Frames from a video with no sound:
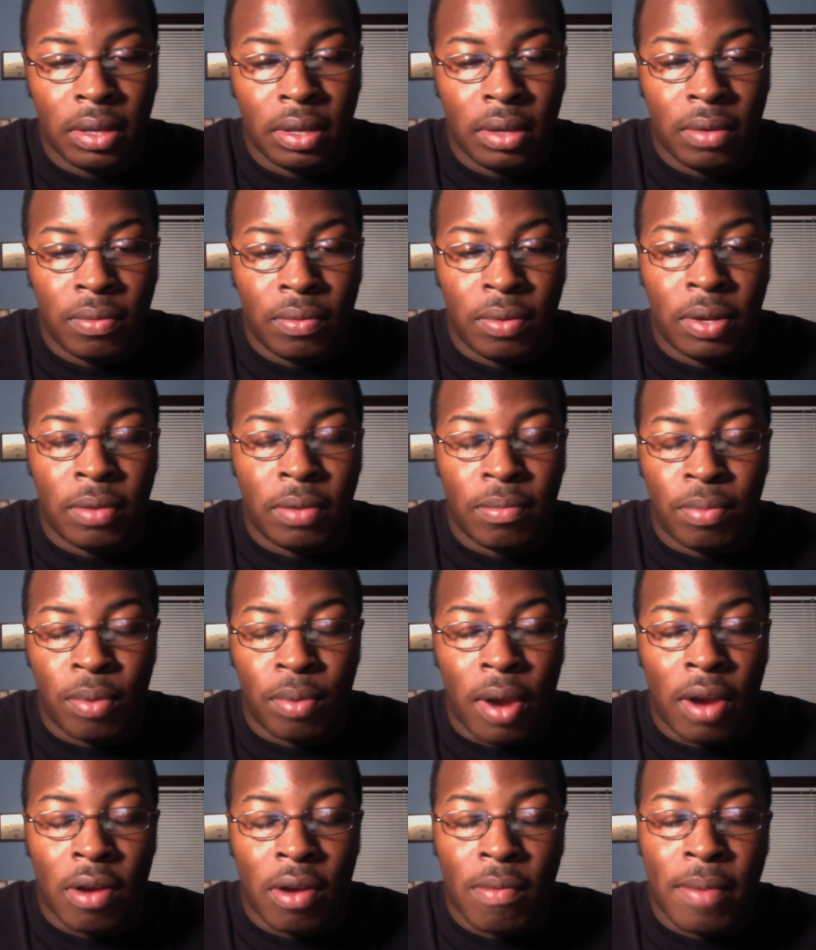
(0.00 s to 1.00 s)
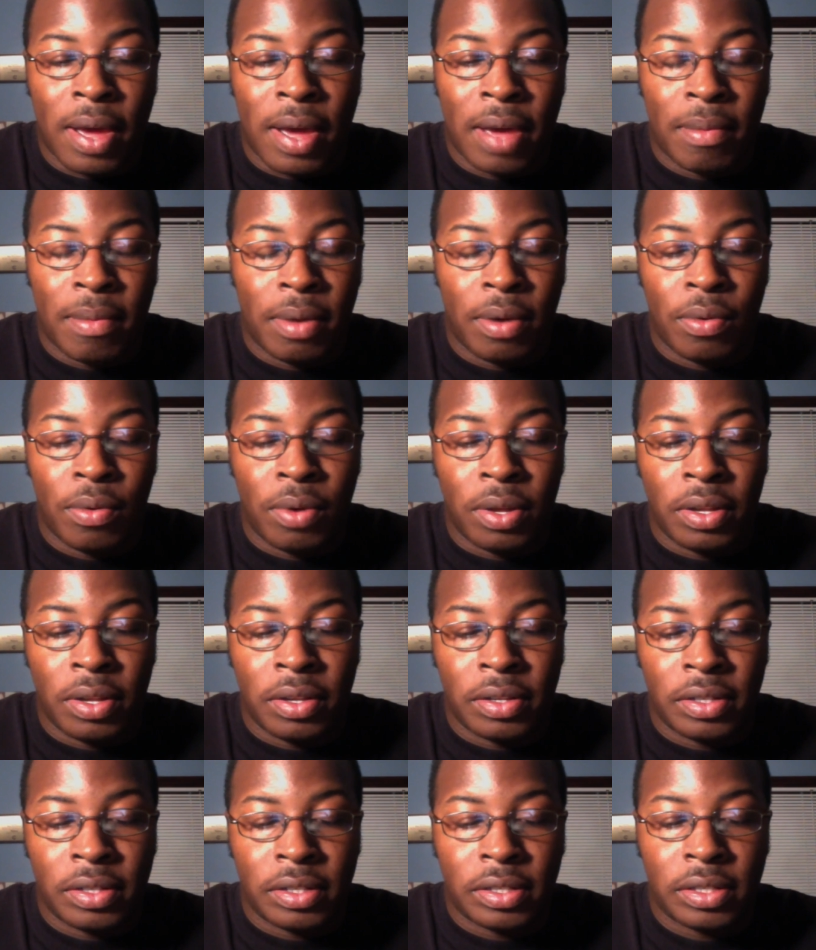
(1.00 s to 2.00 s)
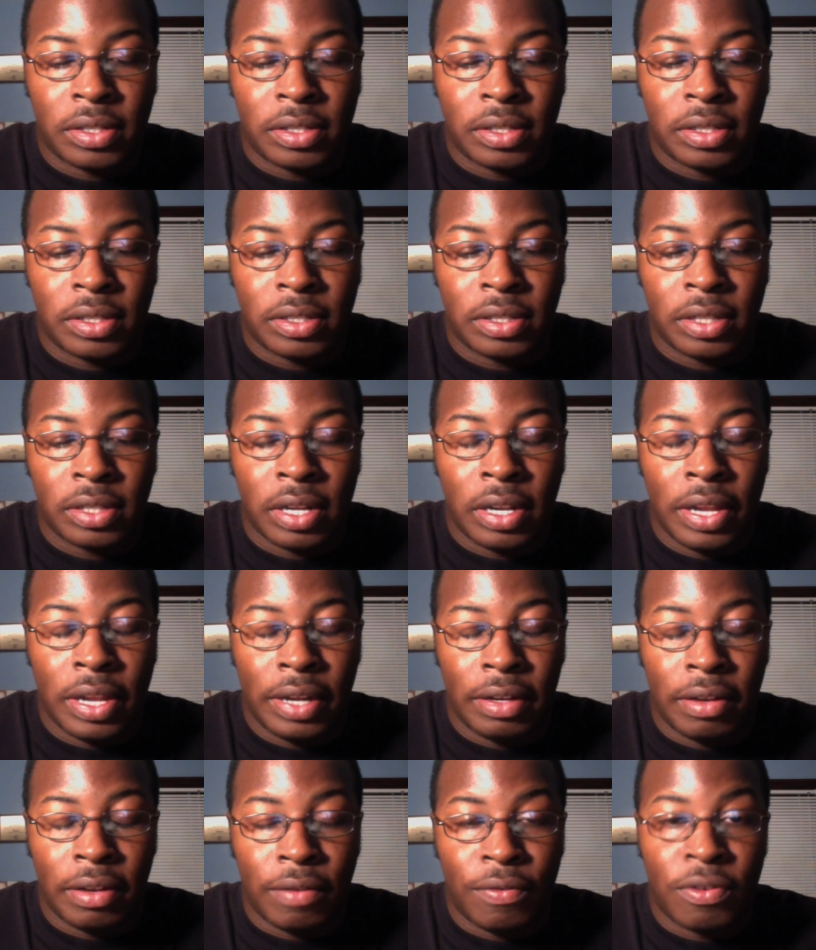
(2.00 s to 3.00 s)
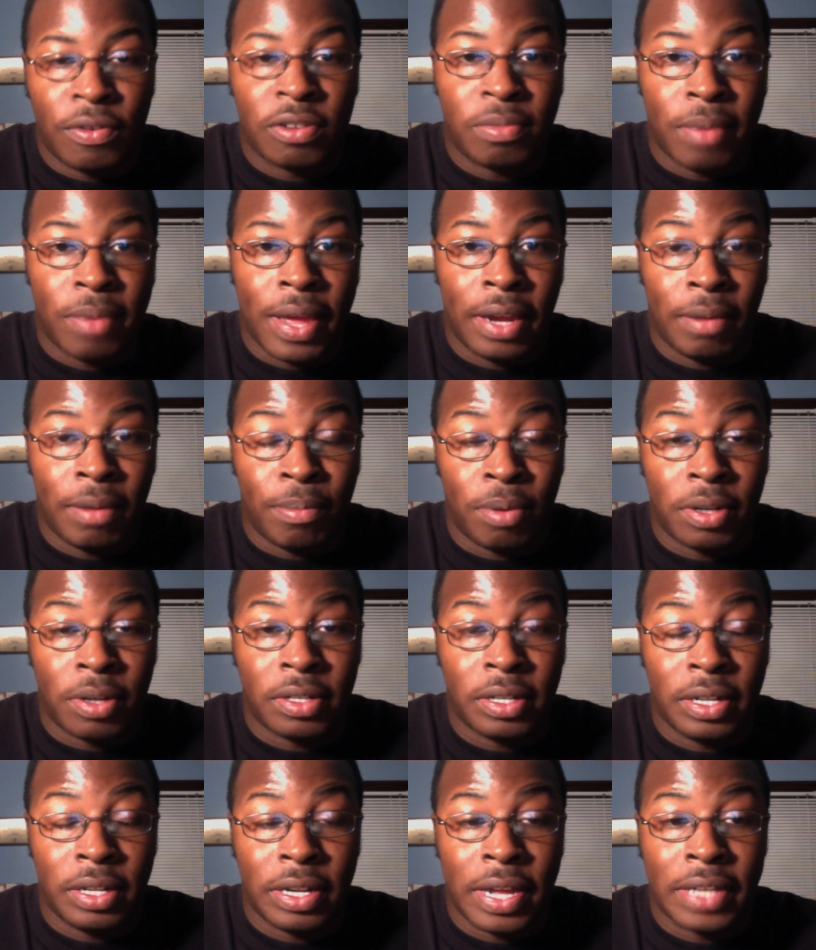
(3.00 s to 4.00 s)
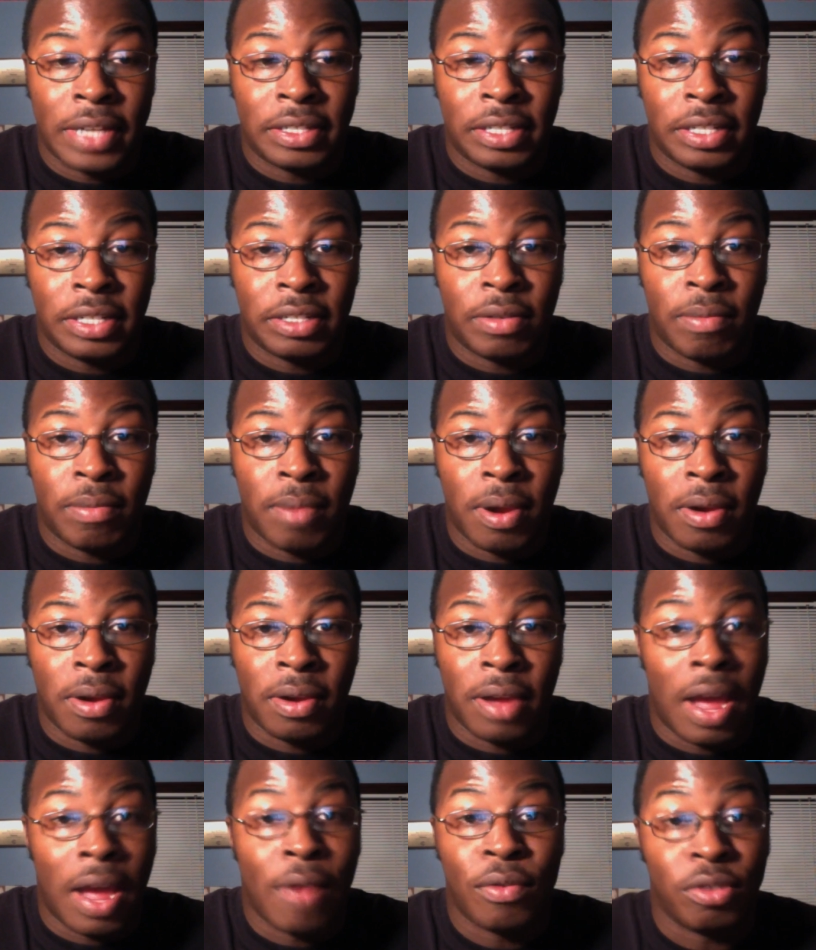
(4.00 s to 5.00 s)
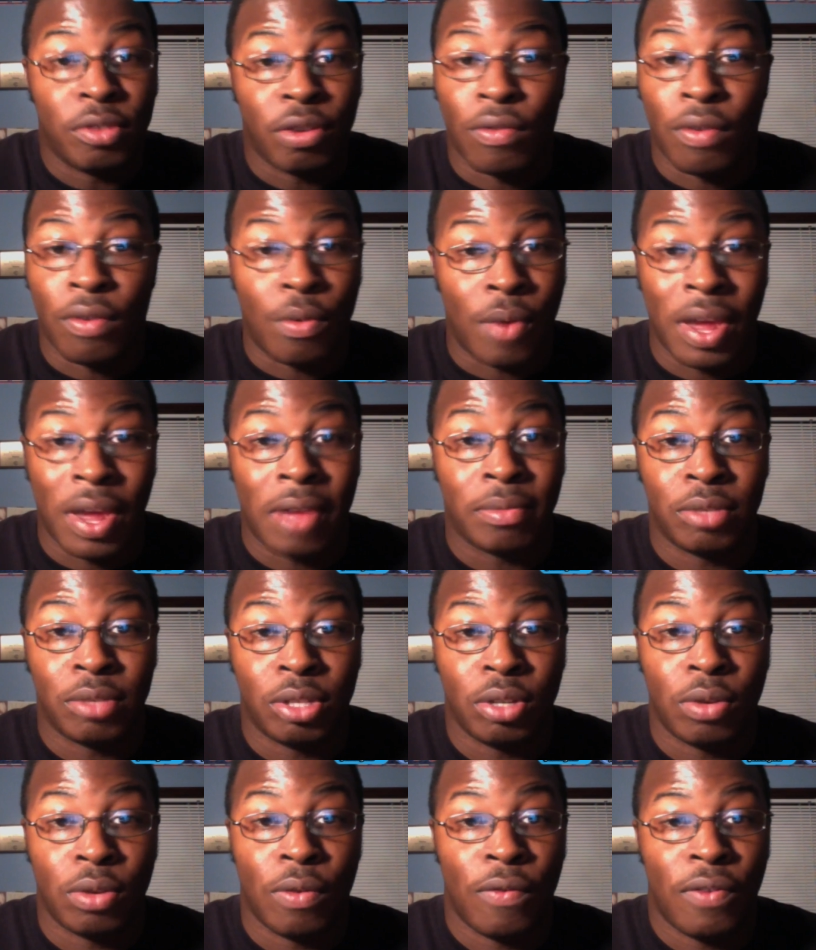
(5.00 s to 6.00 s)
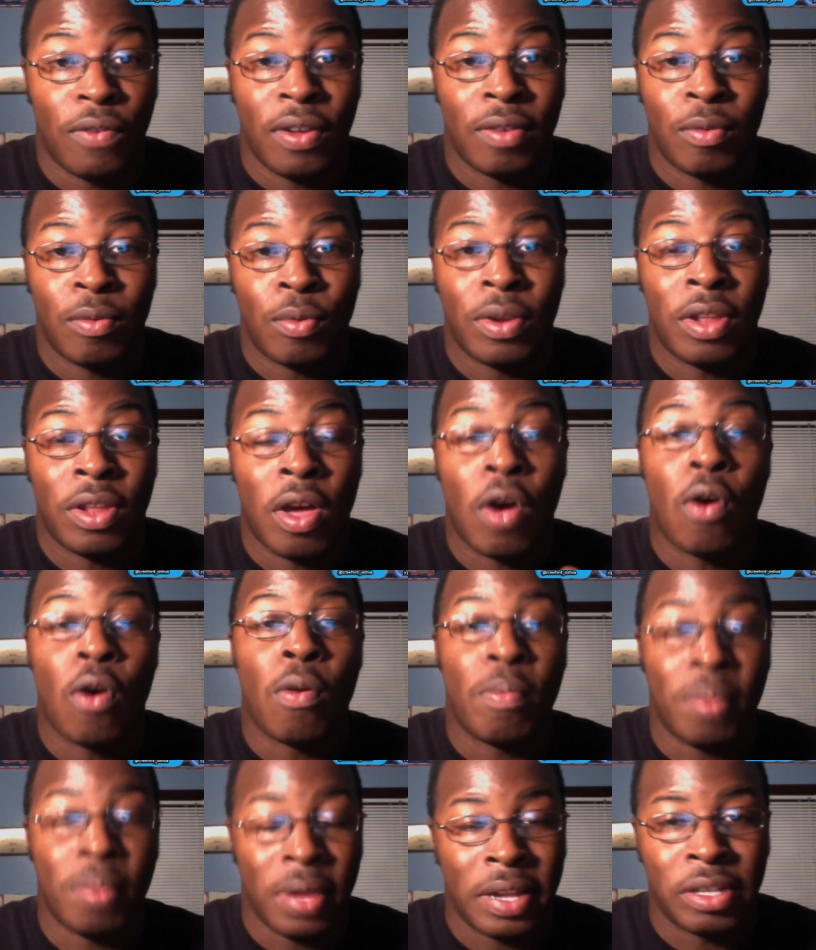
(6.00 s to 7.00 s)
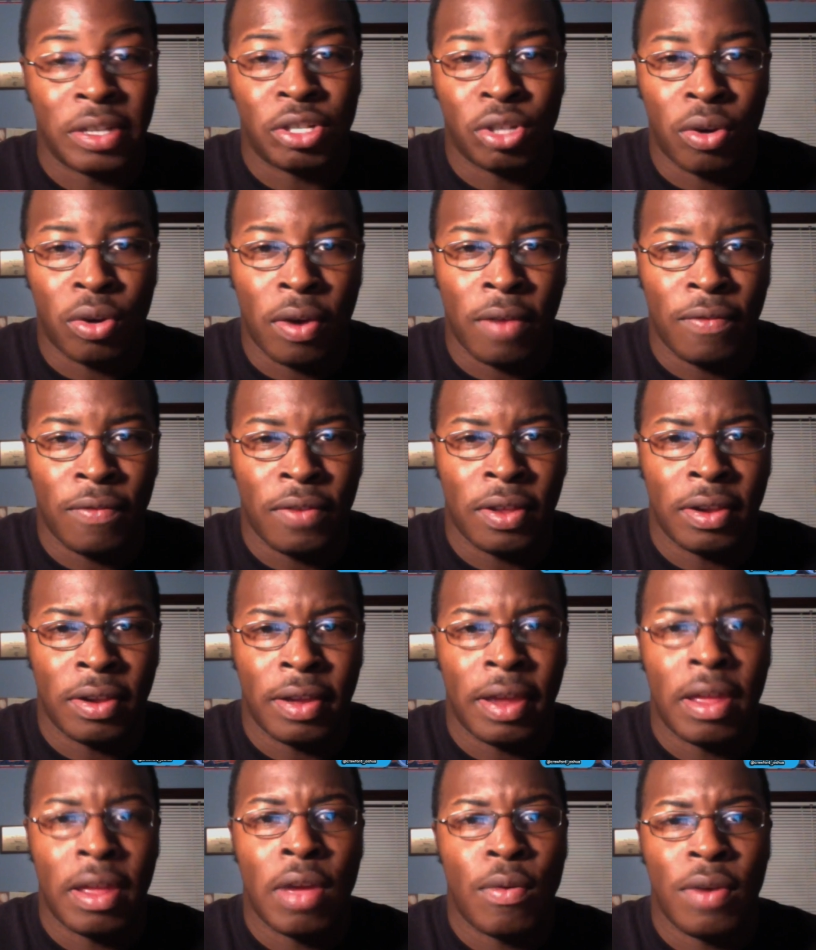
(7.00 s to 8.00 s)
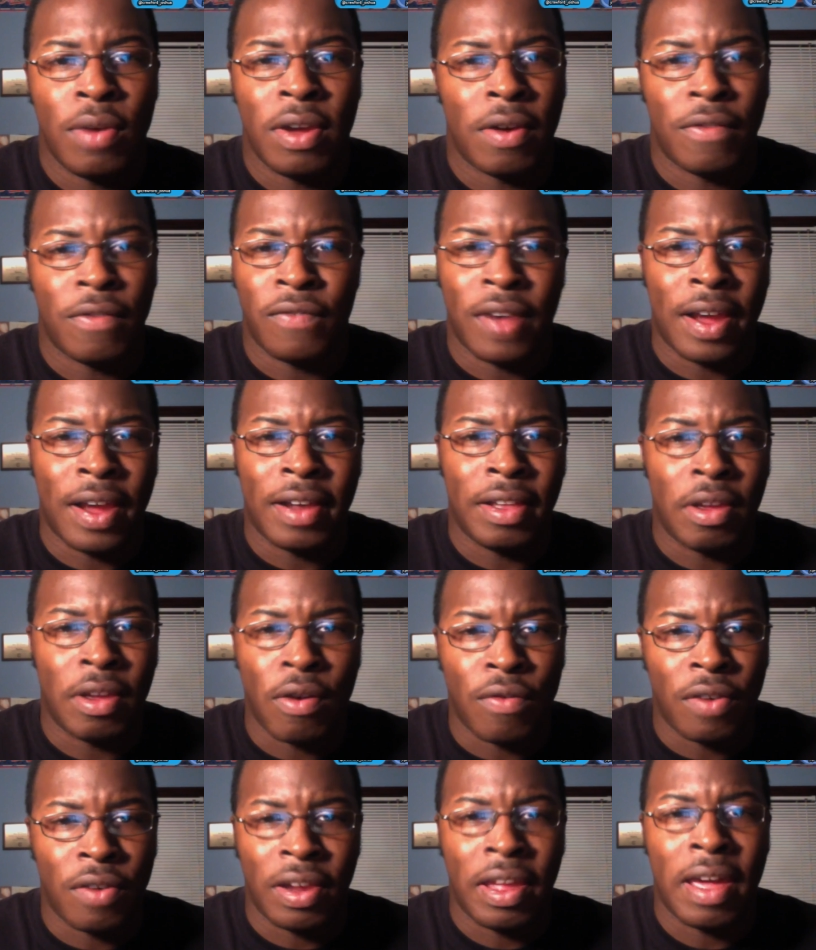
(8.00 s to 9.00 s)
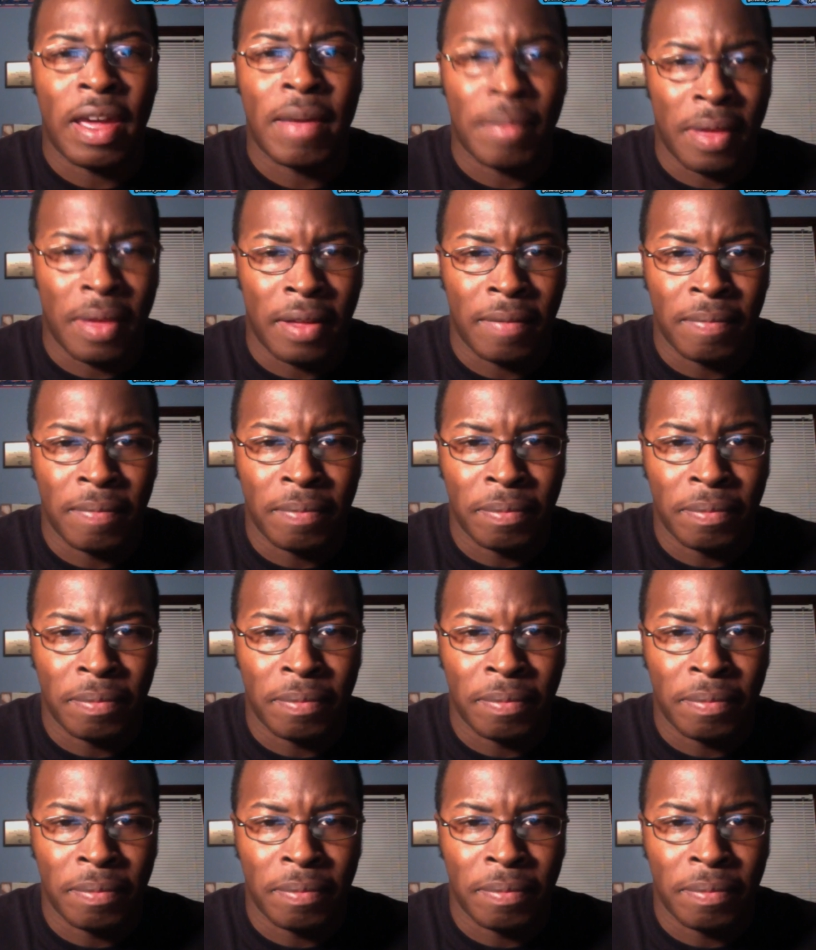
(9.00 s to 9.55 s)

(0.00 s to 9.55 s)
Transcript: when Barack Obama was elected the first black president of the United States of America, I was overwhelmed too, filled with hope and joy, feeling like we are finally overcoming.